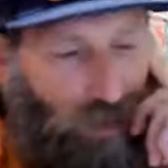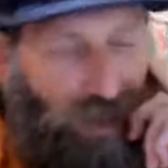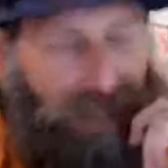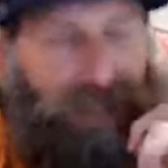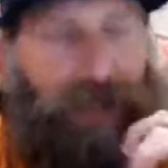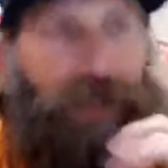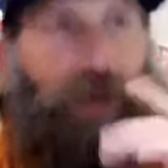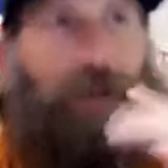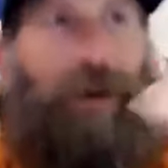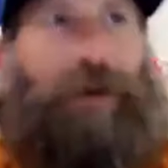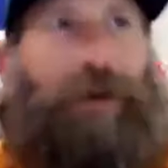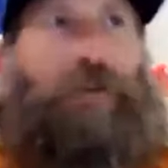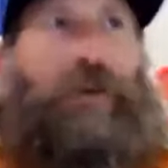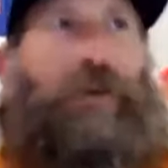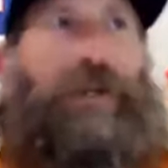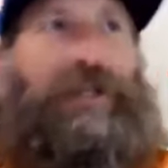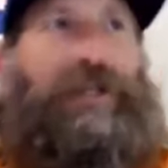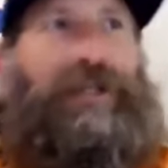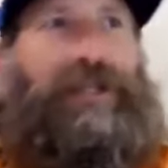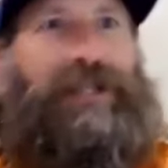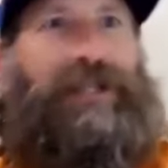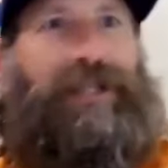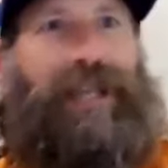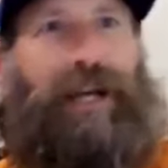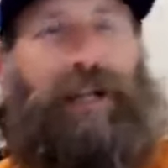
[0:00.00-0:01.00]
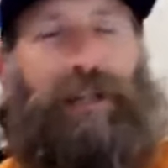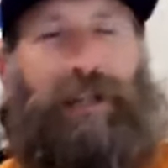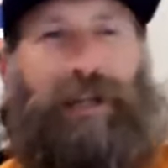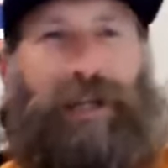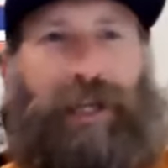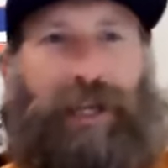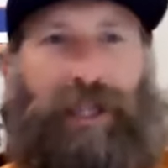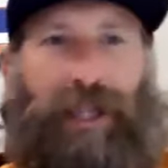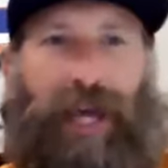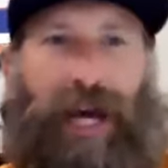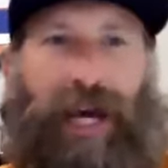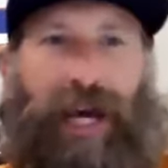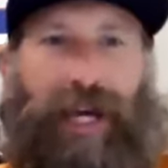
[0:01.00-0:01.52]
talk about what selling
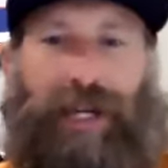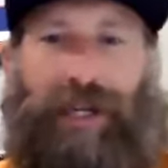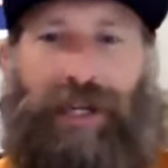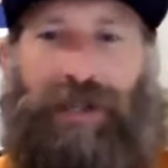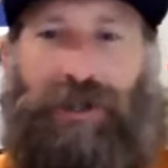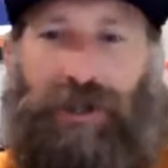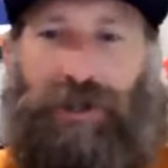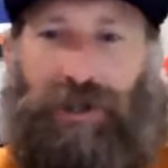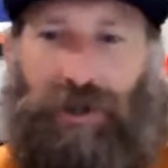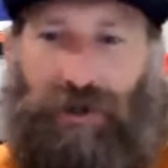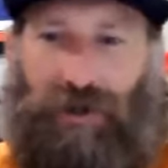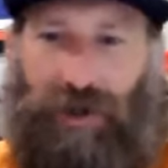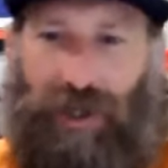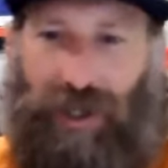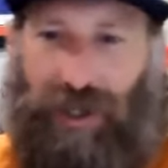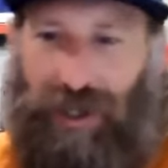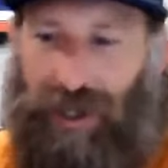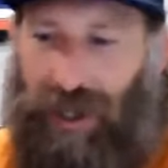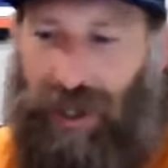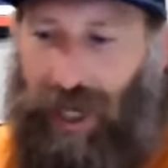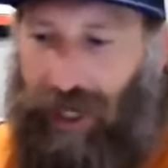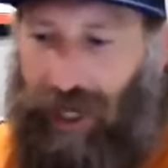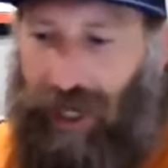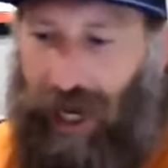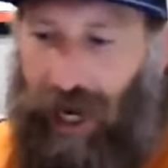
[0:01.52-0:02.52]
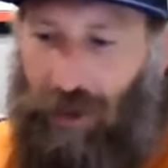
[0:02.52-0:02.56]
in that industry is like.